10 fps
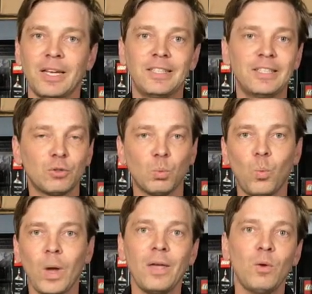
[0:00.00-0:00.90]
It is just
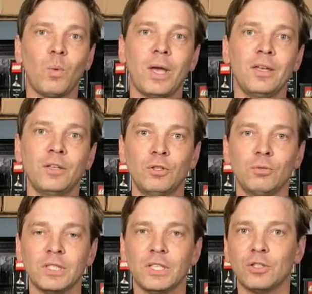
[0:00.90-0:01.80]
way, way
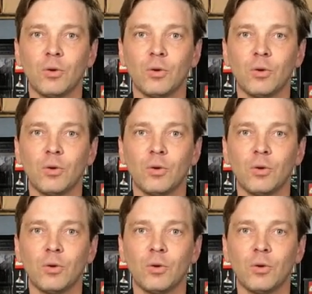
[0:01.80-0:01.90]
too risky.